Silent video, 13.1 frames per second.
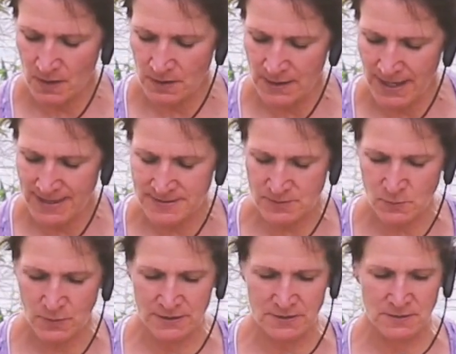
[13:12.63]
our last
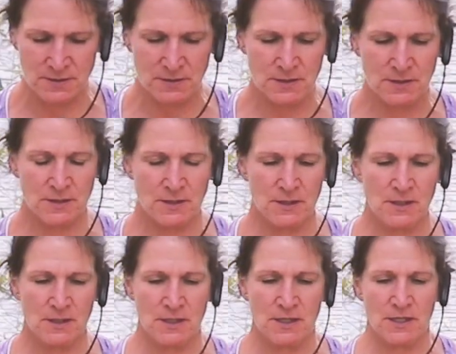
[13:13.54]
one,
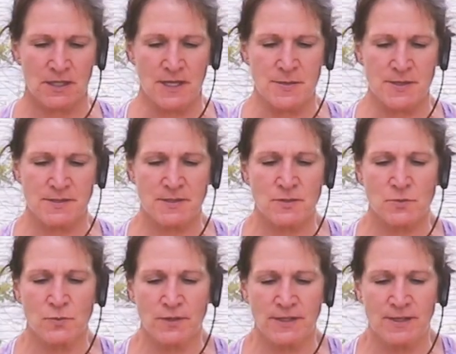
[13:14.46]
and this
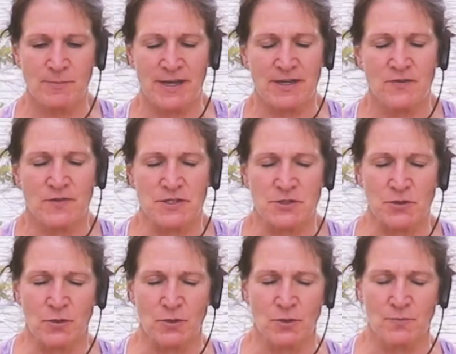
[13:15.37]
is really
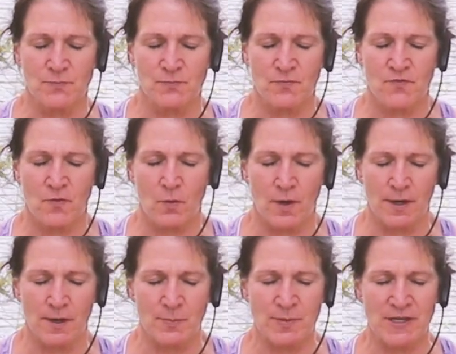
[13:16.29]
beneficial
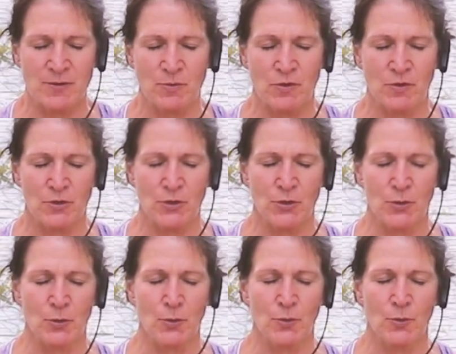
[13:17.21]
for people
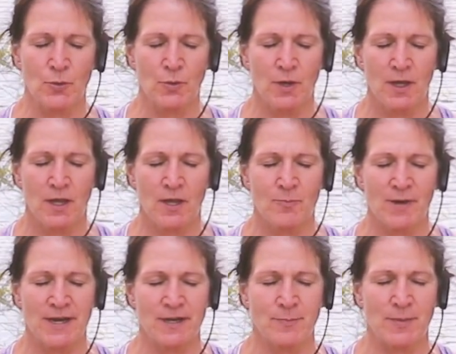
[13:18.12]
who
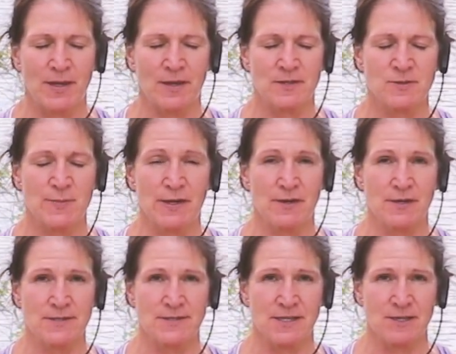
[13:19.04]
might be
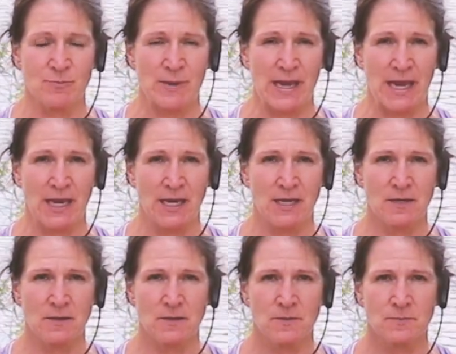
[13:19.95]
experiencing pain,